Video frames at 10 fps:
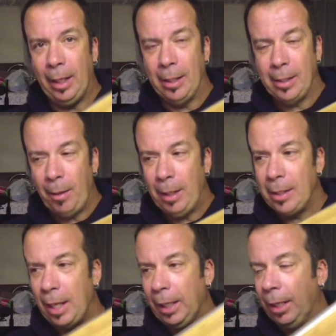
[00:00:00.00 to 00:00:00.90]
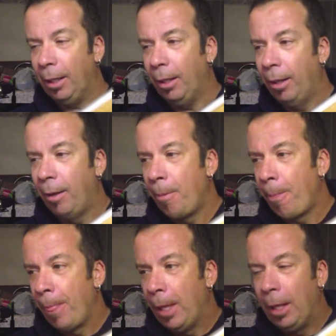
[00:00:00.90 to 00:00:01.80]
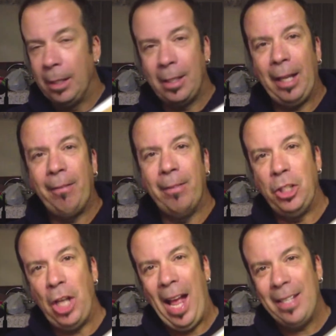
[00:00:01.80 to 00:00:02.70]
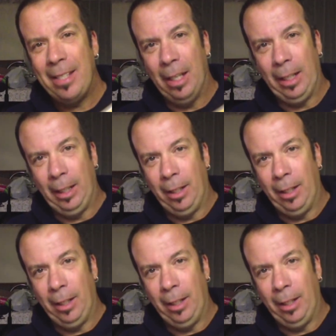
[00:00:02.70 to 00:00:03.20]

It's like vajazzling.